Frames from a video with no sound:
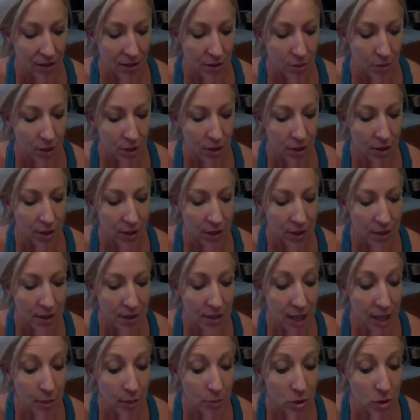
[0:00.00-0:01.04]
We are in the
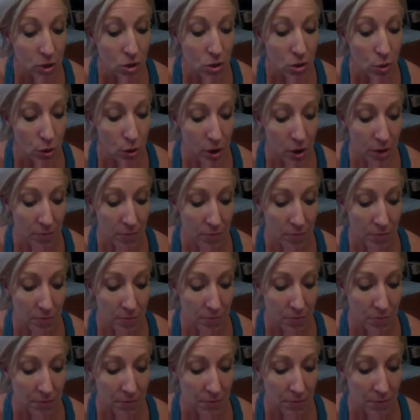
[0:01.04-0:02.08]
same storm,
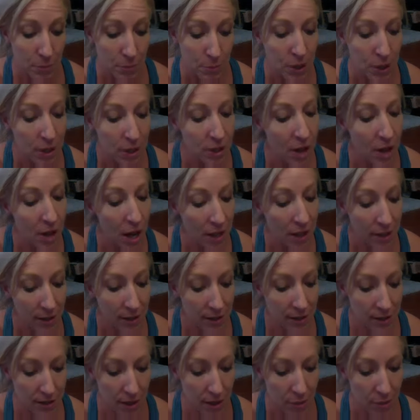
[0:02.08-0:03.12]
but not in the
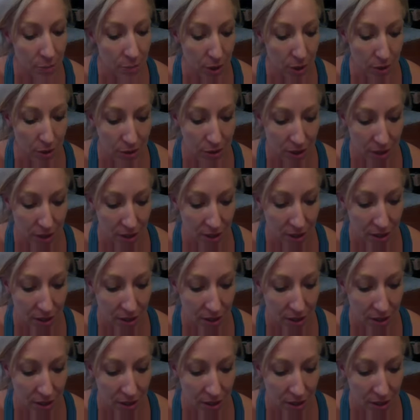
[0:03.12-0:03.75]
same boat.